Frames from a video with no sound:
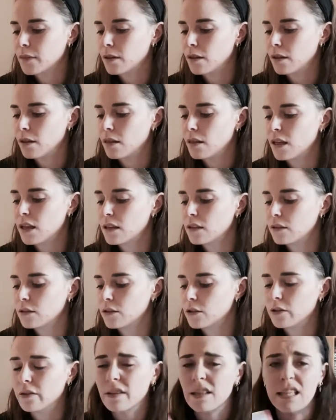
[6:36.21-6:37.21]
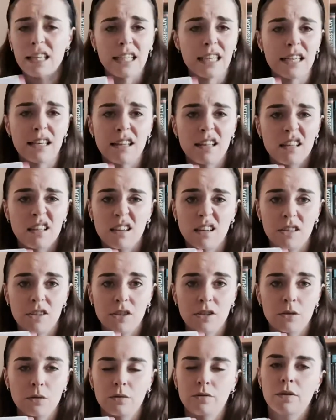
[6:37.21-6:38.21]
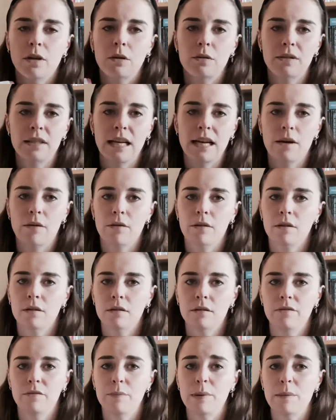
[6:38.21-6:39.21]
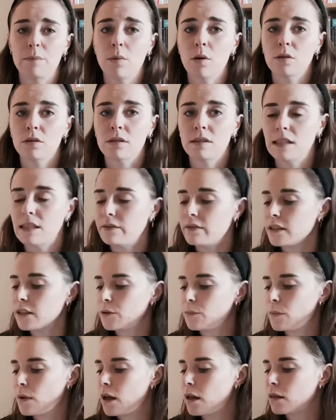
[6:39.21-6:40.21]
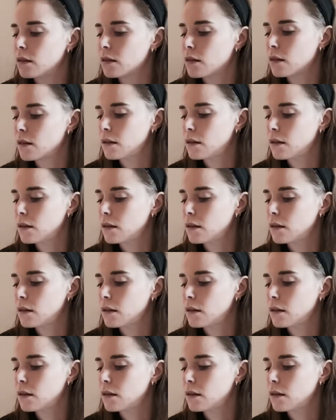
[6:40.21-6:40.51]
things during the year that I just sort of note down that have been positive each month,